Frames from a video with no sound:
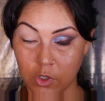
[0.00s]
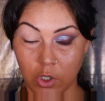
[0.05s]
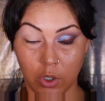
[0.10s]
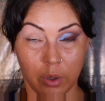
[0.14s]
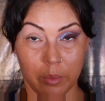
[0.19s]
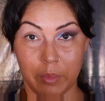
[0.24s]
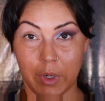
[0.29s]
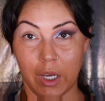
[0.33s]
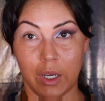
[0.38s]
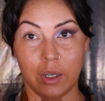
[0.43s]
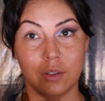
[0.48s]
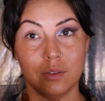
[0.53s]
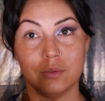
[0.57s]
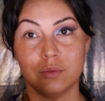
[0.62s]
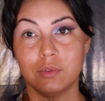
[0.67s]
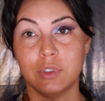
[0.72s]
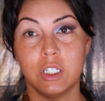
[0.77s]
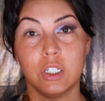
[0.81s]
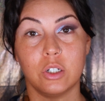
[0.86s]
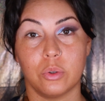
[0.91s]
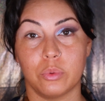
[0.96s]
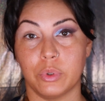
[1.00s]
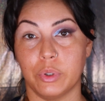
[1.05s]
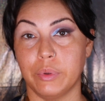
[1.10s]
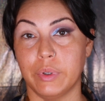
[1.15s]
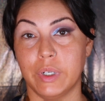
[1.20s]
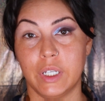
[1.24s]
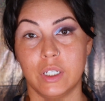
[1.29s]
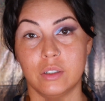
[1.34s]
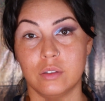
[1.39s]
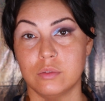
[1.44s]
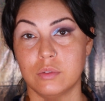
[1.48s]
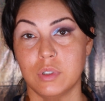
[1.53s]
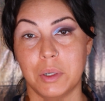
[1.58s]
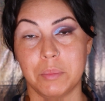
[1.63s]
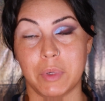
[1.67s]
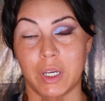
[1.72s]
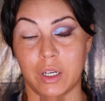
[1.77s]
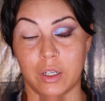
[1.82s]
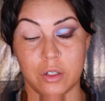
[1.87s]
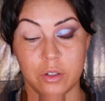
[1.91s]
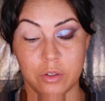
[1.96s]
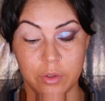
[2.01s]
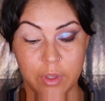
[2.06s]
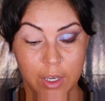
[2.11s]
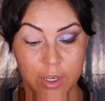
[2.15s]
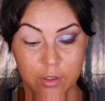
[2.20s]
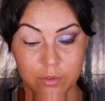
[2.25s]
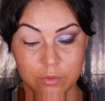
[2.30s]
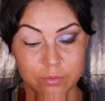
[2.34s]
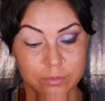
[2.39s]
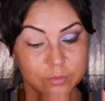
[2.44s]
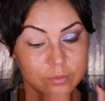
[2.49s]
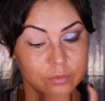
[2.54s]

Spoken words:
No, I'm not. It'll ruin it. I'm not going to do that.